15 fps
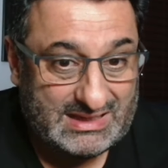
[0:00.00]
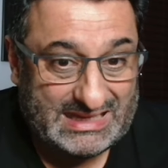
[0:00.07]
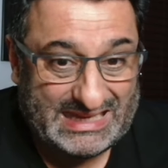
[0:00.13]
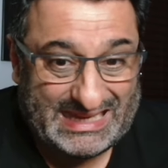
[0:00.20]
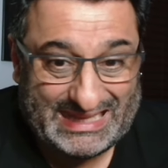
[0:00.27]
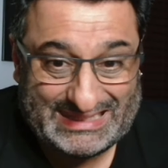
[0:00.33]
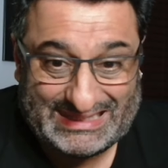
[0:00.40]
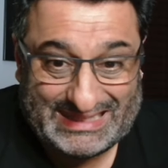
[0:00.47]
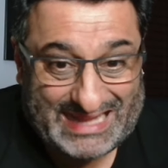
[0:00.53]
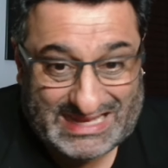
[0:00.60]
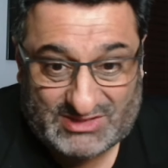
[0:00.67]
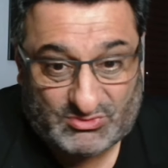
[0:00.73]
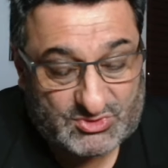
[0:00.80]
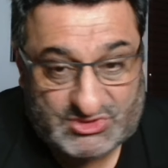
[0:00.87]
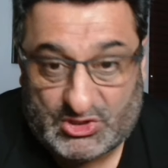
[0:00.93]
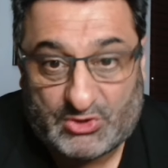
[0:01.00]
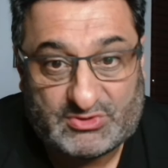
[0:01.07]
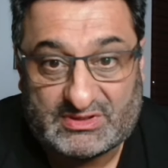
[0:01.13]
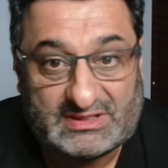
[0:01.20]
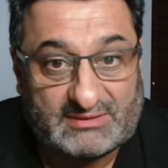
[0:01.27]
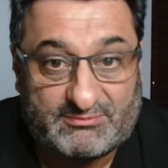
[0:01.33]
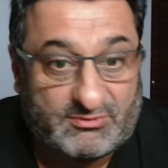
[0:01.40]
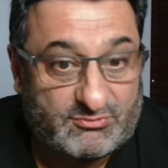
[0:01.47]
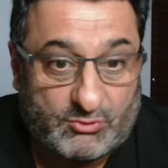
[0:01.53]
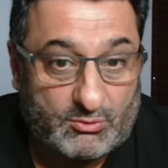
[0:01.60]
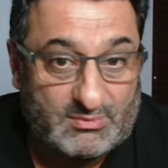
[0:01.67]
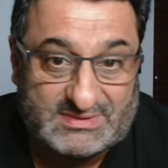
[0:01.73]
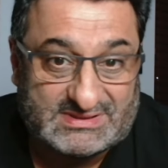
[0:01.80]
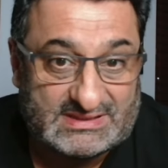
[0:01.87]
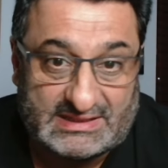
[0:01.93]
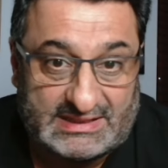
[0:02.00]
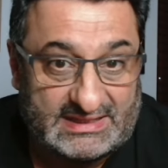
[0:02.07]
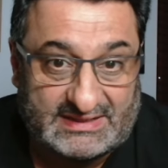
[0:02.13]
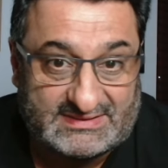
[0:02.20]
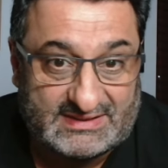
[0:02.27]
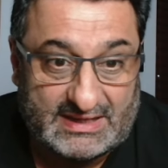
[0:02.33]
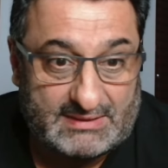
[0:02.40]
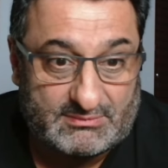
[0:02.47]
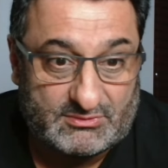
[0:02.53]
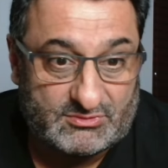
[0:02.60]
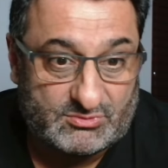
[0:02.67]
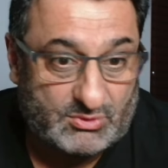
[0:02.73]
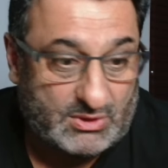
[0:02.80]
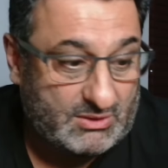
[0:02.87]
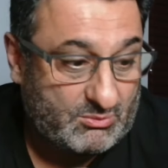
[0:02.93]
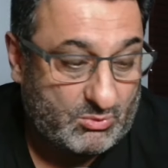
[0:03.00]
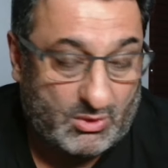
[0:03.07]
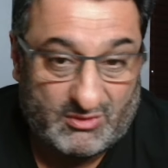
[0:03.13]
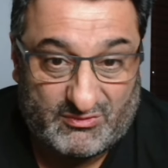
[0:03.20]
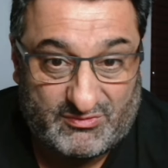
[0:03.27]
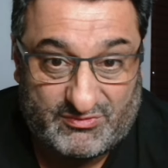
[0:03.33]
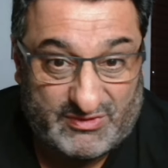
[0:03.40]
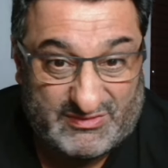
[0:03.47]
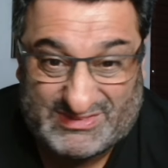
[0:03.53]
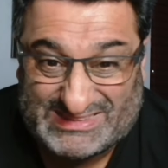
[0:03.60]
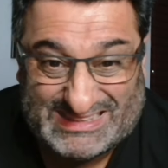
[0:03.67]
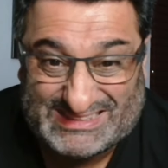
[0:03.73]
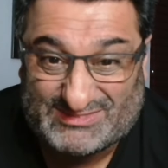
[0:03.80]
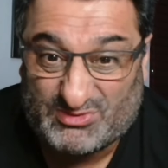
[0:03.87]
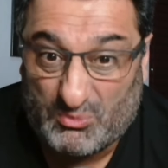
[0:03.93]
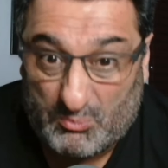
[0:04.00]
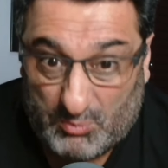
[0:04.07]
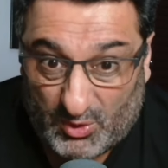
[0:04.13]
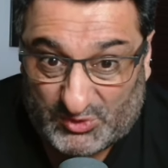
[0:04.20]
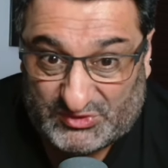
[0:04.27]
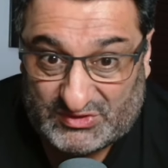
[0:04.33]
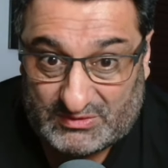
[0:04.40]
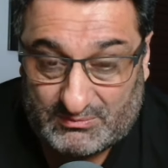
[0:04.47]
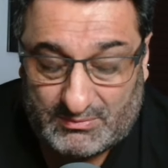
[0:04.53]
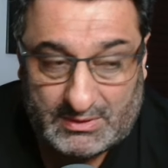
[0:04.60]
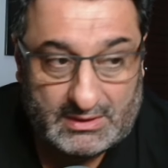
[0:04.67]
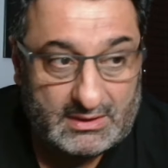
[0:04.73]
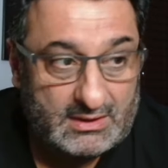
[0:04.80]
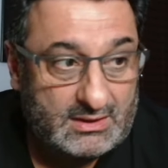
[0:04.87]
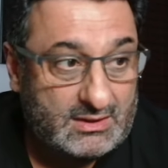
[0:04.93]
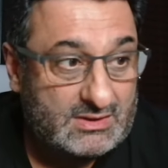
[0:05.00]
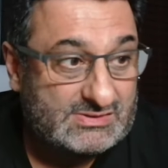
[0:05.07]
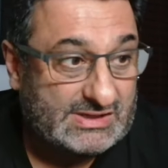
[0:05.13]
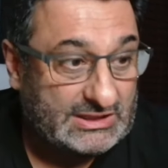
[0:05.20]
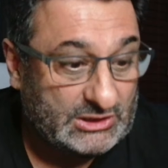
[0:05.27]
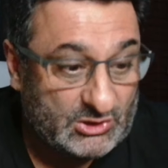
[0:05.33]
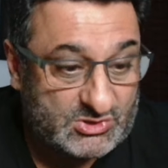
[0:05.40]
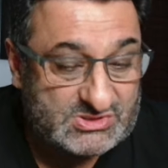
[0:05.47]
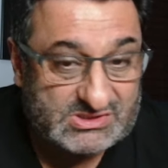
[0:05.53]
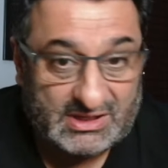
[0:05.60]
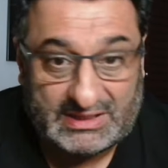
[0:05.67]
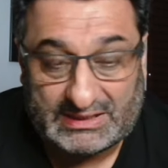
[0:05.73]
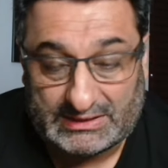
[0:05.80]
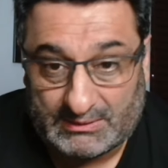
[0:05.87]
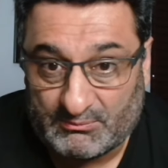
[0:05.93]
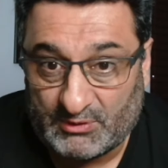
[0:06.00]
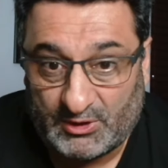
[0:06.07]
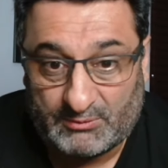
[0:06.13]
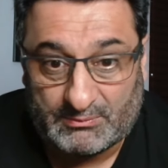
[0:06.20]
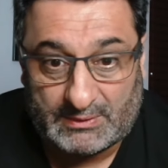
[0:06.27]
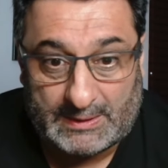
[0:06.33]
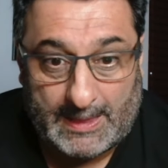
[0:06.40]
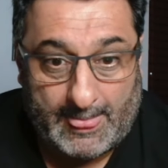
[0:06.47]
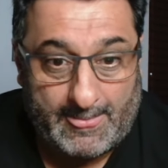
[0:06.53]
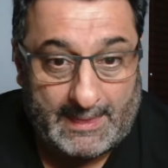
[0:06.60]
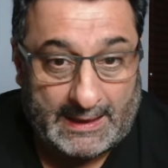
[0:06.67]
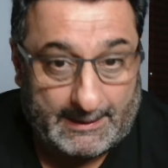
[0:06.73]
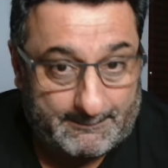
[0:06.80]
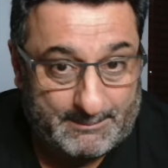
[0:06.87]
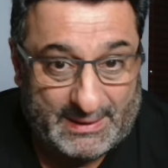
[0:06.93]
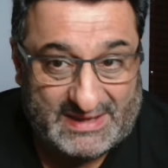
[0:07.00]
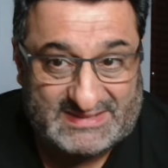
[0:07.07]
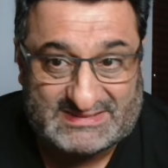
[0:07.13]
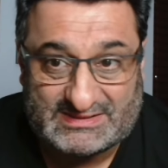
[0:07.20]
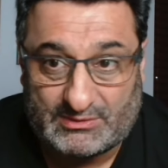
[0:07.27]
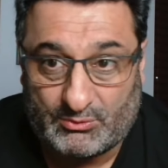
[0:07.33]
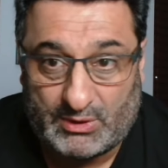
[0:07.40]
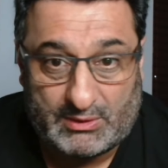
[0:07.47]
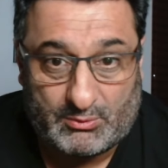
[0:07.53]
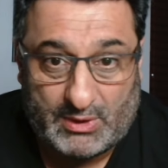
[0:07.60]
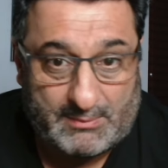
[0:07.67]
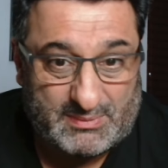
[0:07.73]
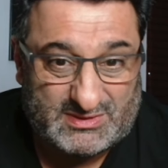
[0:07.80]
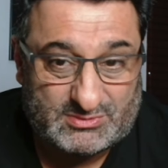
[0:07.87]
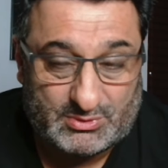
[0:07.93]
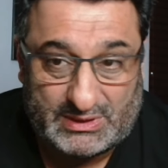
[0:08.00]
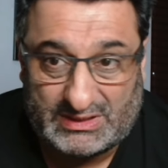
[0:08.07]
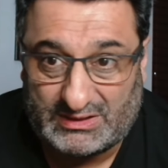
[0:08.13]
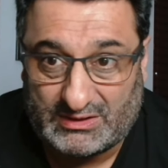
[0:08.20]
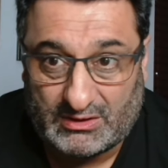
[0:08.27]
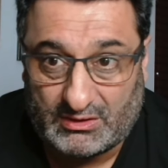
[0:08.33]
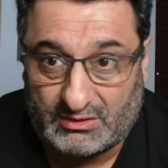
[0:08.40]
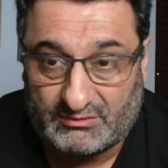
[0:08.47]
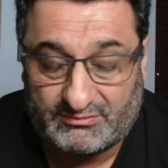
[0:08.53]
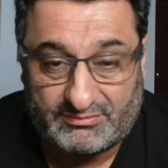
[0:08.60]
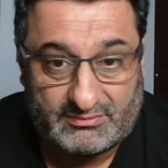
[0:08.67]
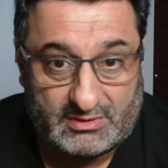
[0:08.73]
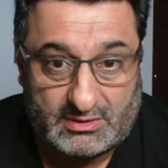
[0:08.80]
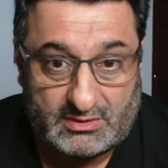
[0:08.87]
And that shows in the performance in the league tables. We're, fifth, sixth from bottom? So it looks like at the moment, at best, we're between kind of